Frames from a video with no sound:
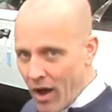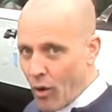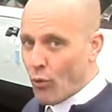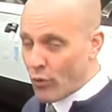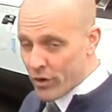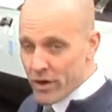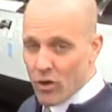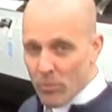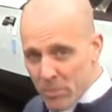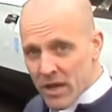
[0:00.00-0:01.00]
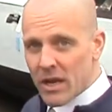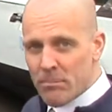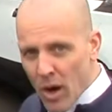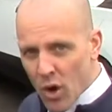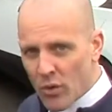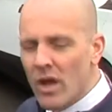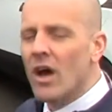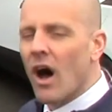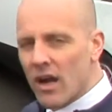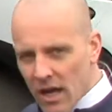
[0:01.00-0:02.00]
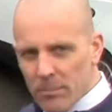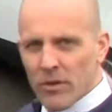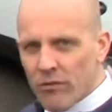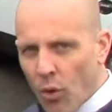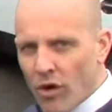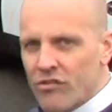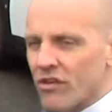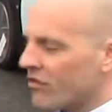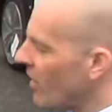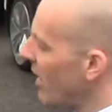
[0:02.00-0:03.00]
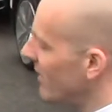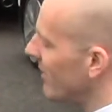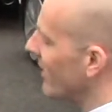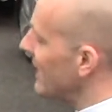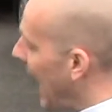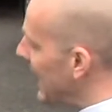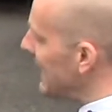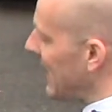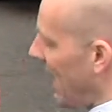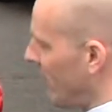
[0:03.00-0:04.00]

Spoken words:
a real big boat, a couple of horses. To the 99th